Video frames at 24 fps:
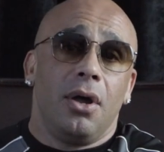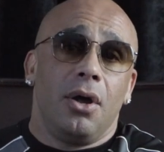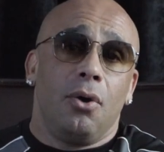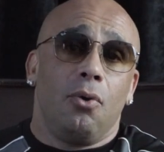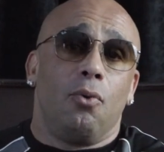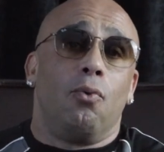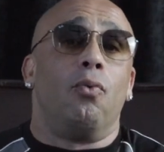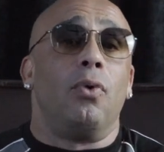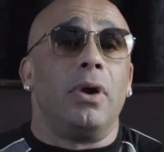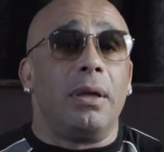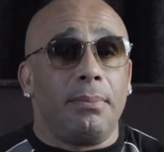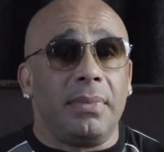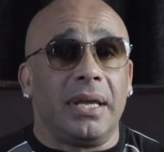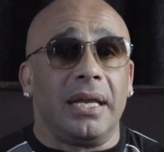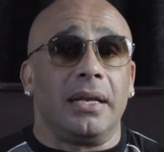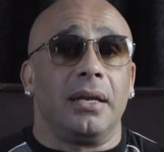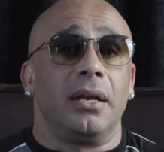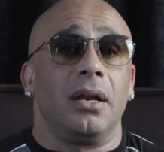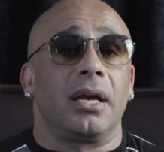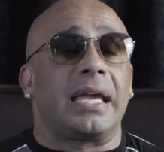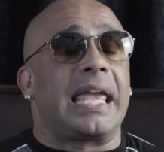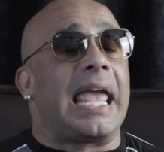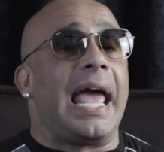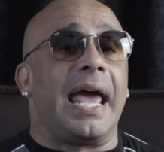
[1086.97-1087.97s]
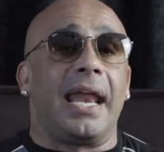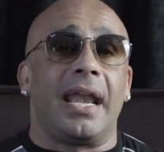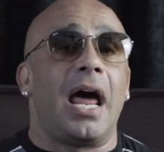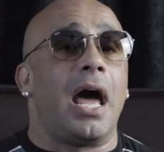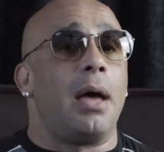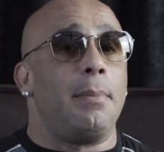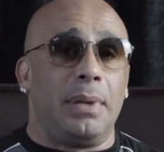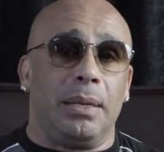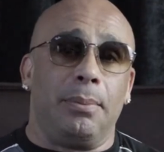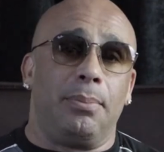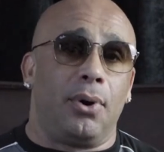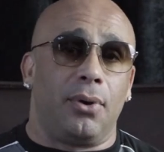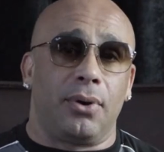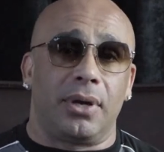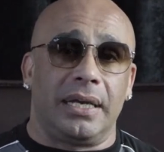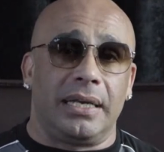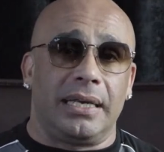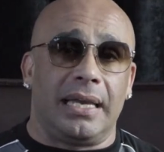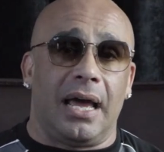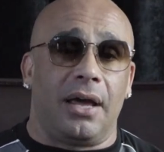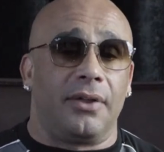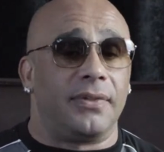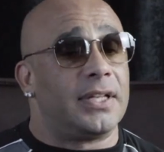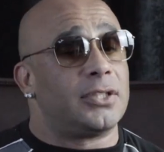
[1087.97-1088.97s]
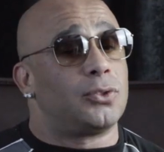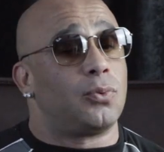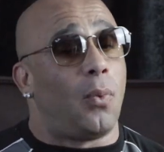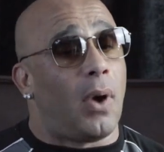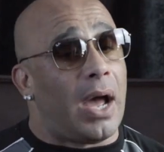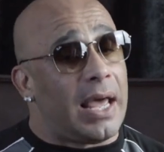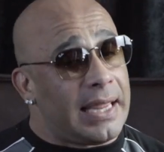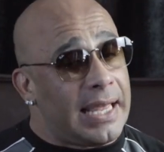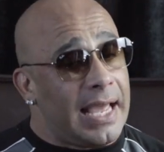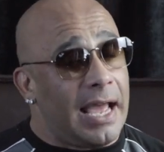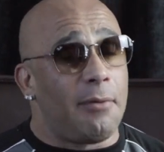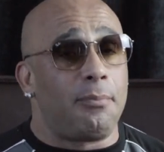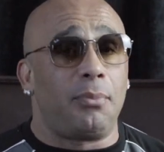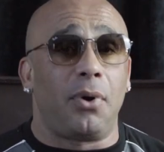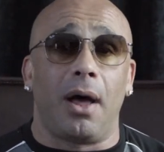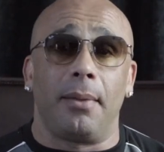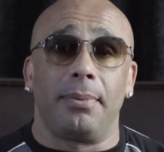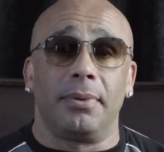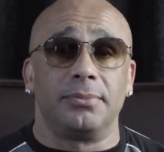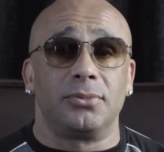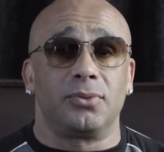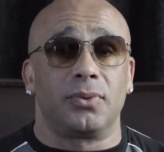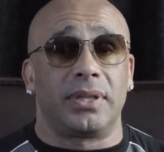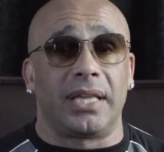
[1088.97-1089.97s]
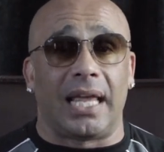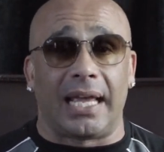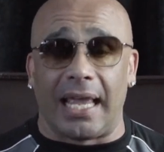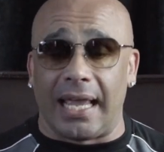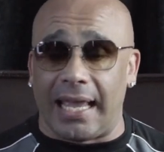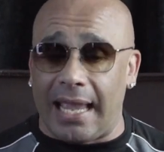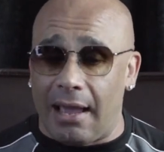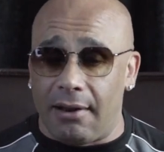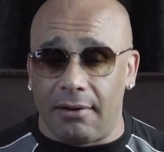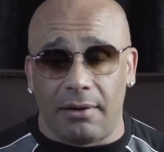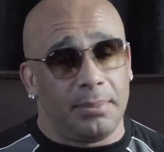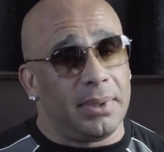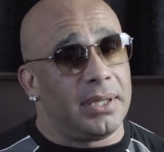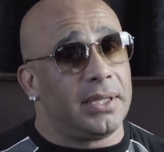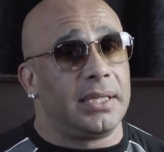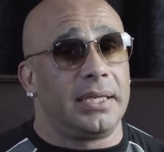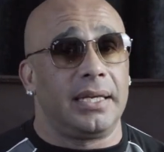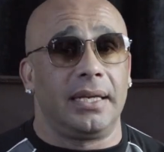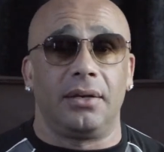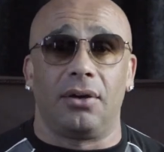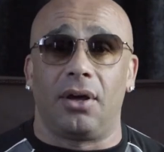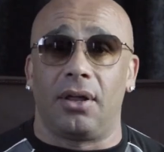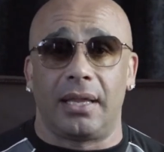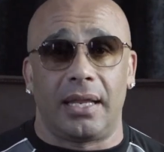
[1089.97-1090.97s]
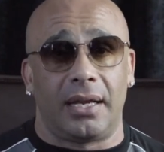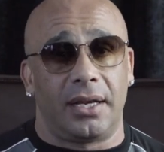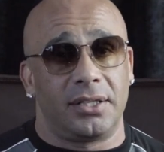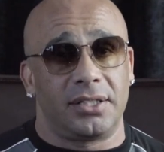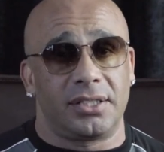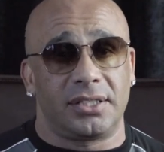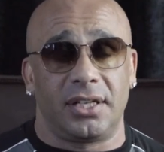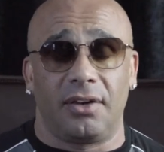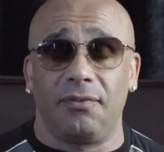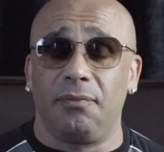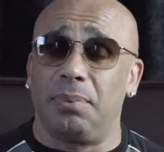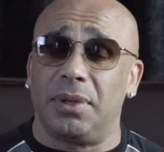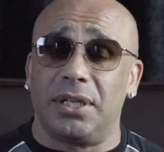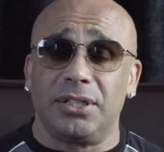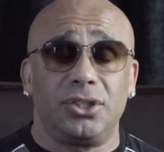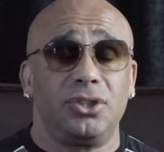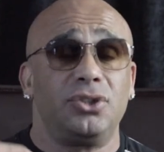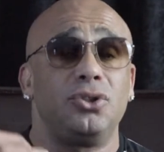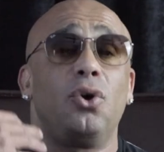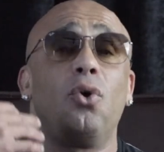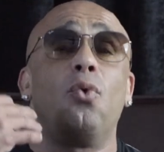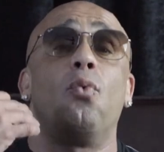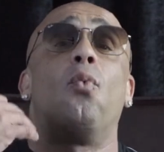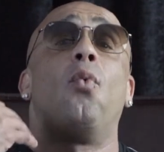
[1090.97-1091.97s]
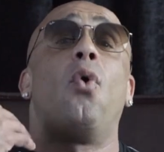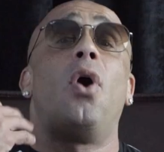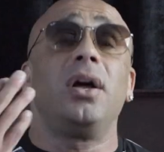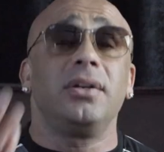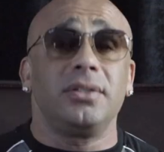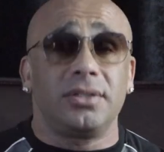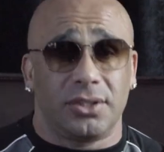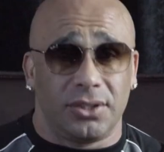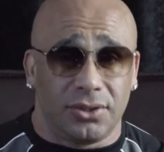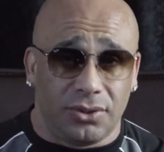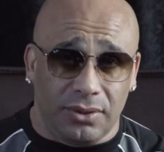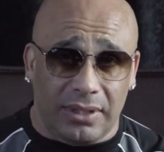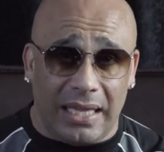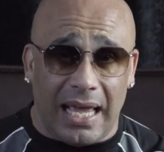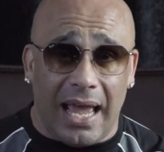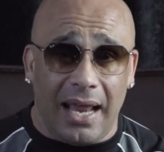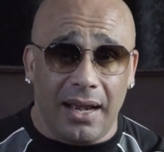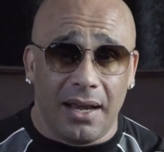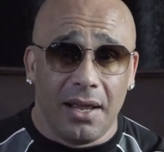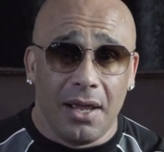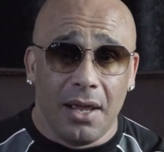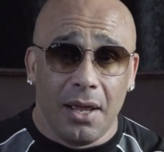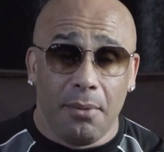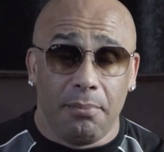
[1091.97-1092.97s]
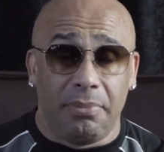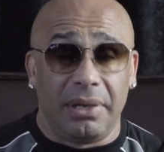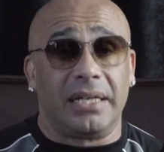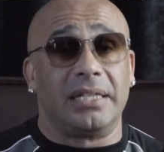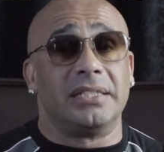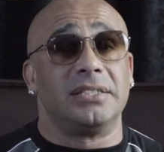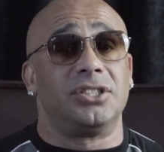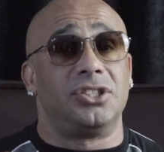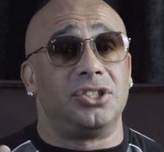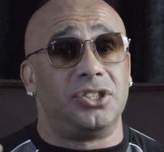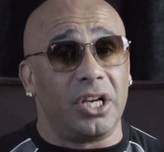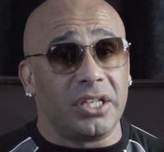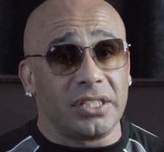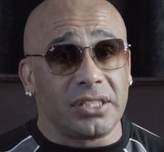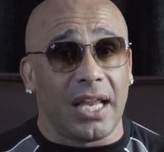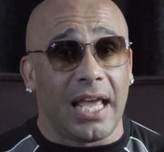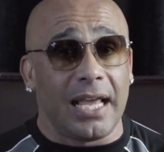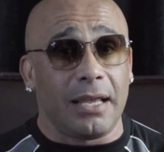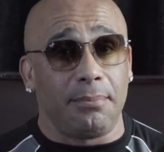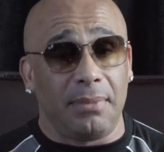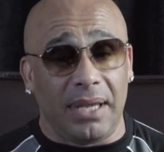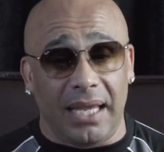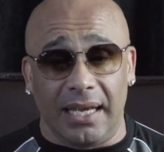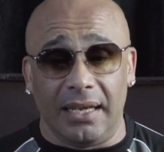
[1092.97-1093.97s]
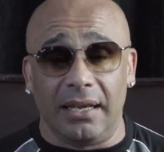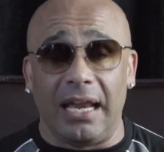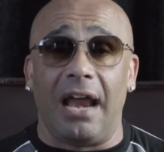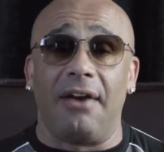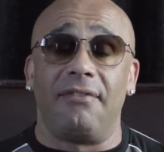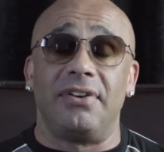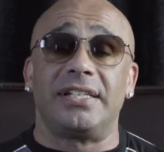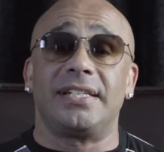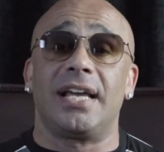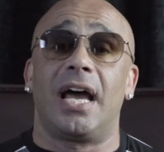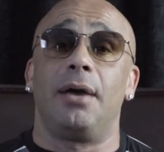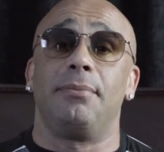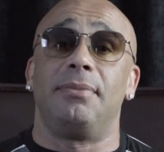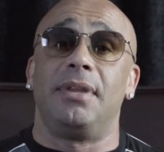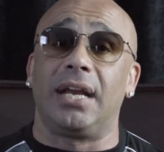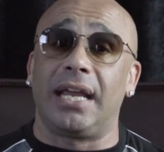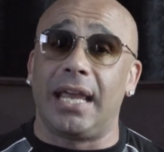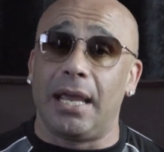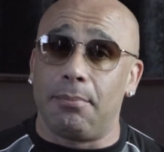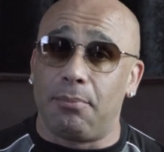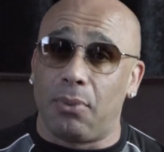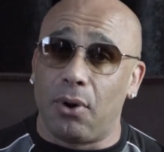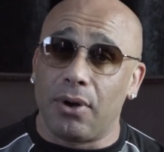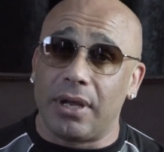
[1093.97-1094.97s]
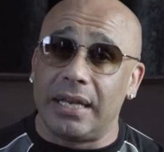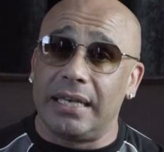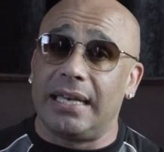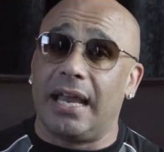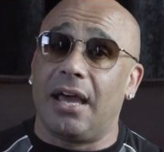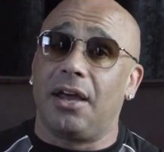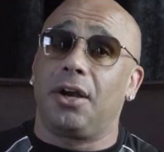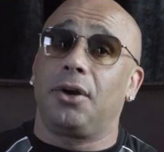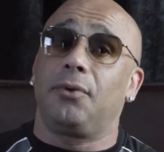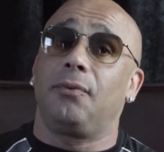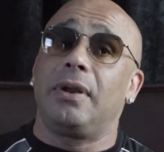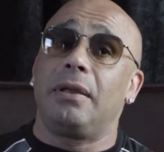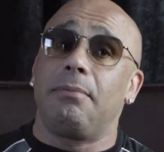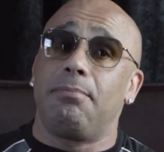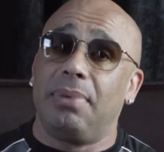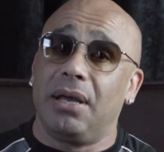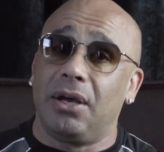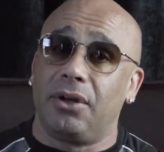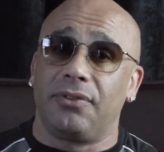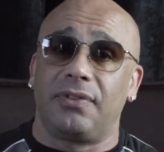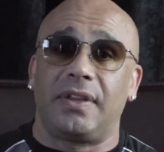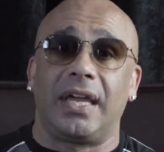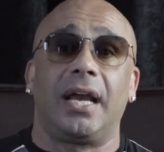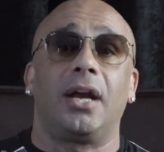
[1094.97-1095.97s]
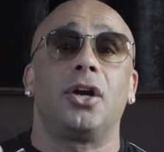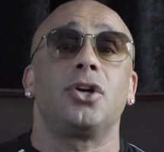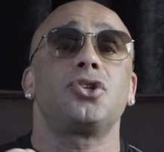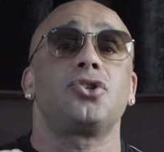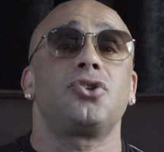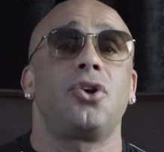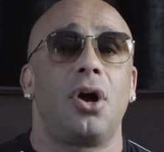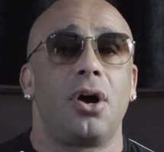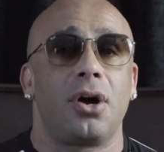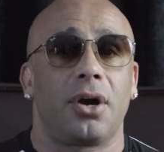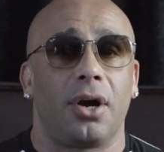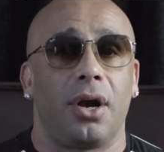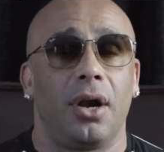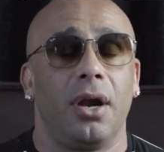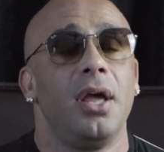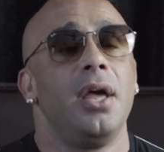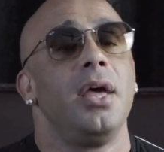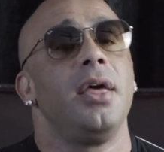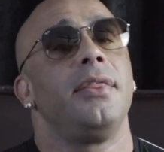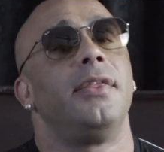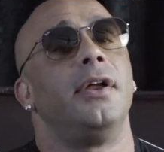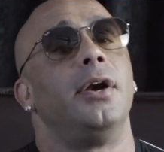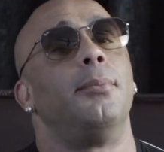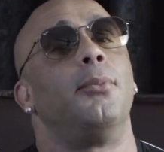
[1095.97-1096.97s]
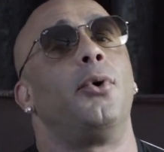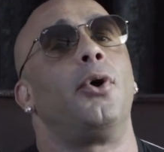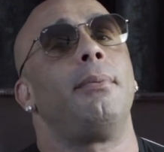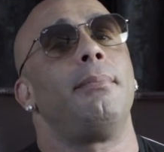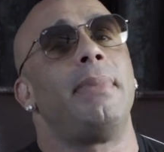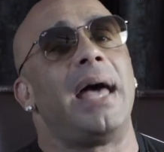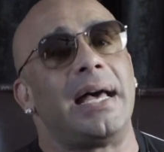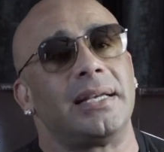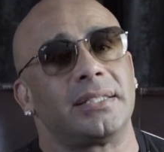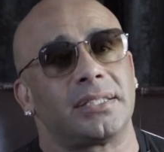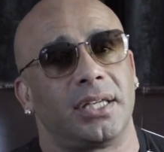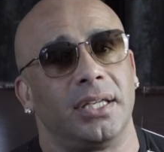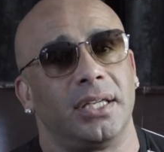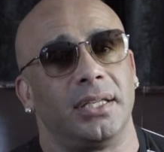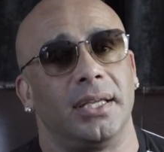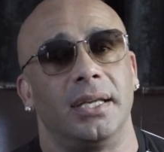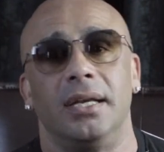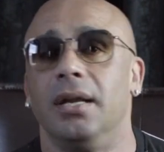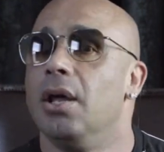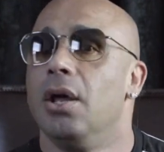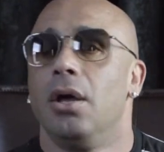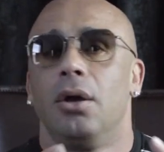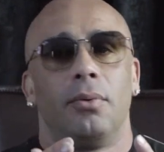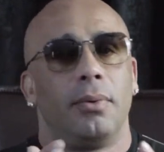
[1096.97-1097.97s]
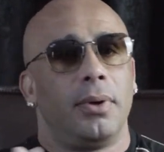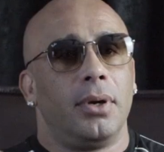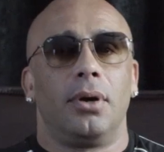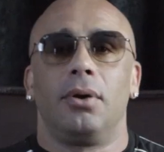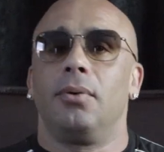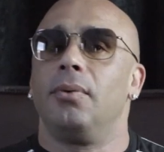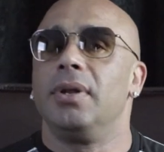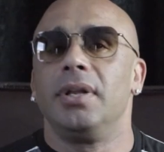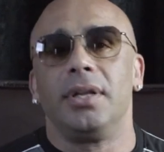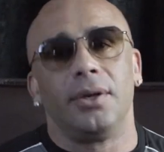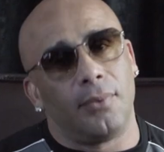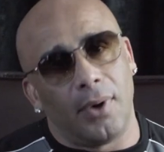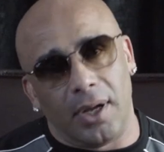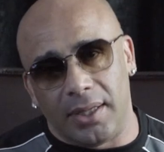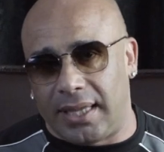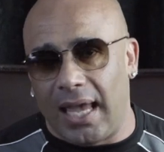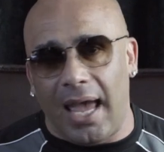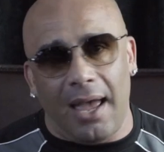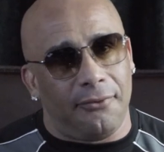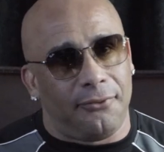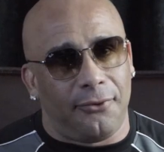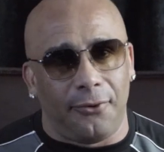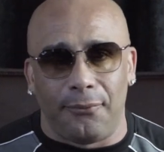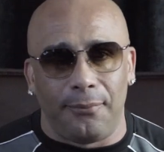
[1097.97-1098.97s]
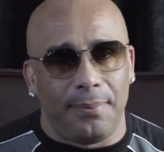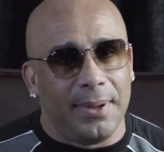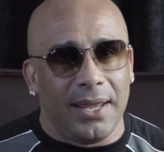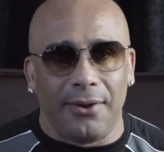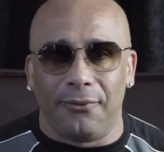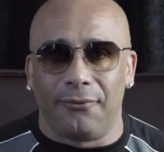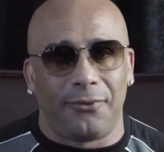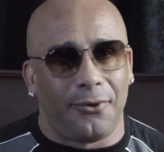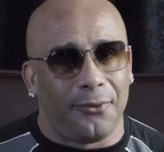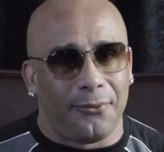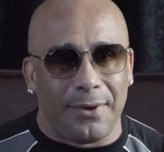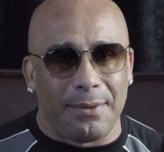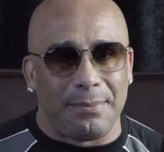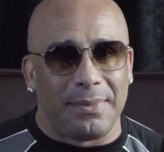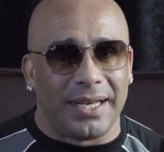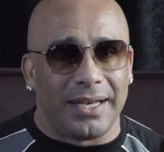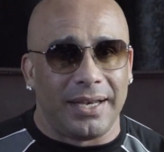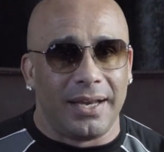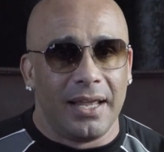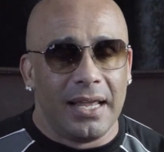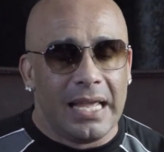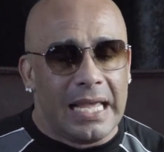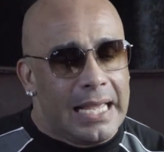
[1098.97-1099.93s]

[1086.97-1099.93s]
Women cannot be broken down. That's why they have problems with like accountability and all that other stuff. Plus you don't want to do that because just like men, every time they get broken down and rebuilt, they are stronger. They're more masculine. We don't really want that for women.